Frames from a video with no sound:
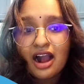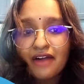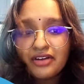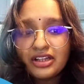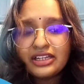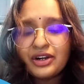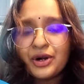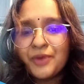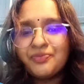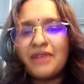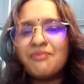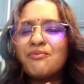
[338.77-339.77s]
I really
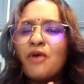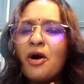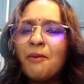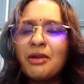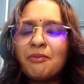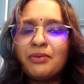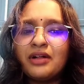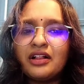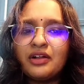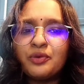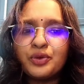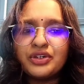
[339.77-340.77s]
hope that more
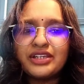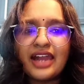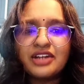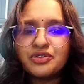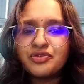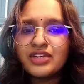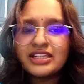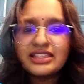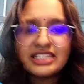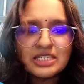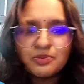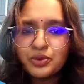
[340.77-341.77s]
people would get to
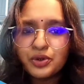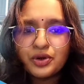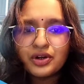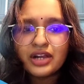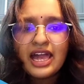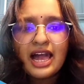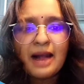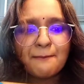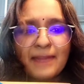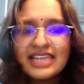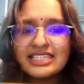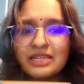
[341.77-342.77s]
read this book,
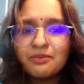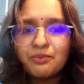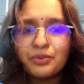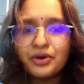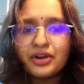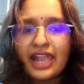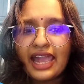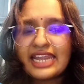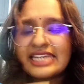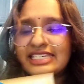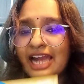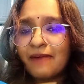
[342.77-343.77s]
amazing book,
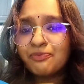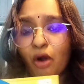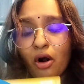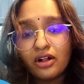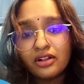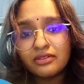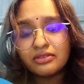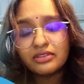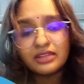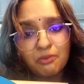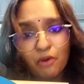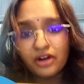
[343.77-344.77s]
and adapt all
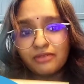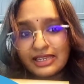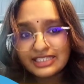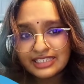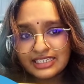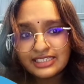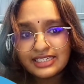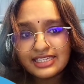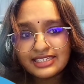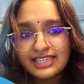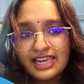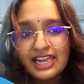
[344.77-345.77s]
the moral
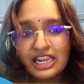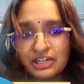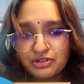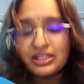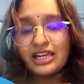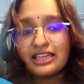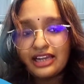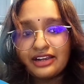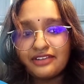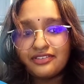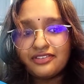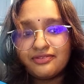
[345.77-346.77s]
messages into their
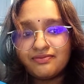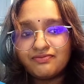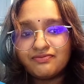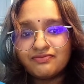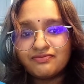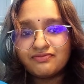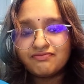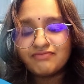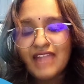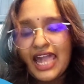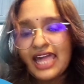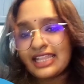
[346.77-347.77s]
life.
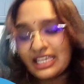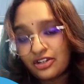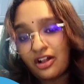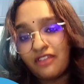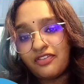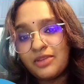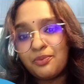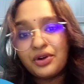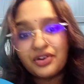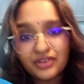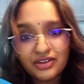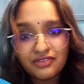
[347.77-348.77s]
That's all for the
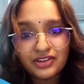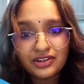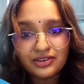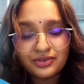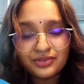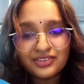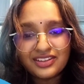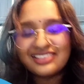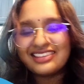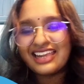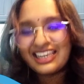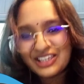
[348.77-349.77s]
book review.
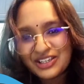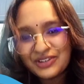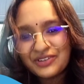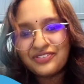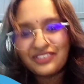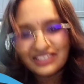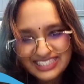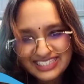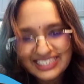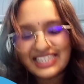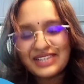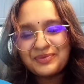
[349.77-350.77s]
Thank you for
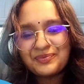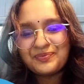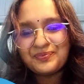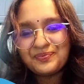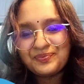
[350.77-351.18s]
listening.